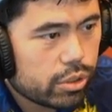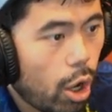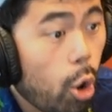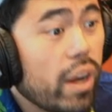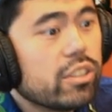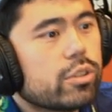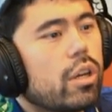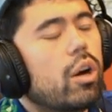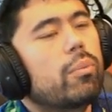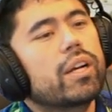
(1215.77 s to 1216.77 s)
Oh,
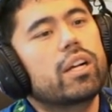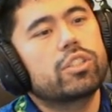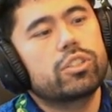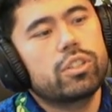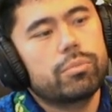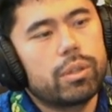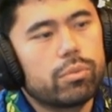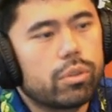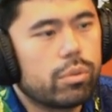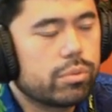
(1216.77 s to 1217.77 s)
oh my gosh! I just hung my
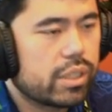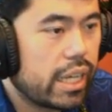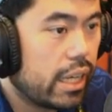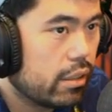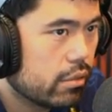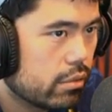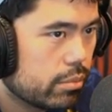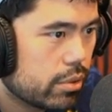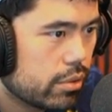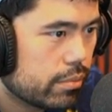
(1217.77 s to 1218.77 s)
rook. What was that? Oops.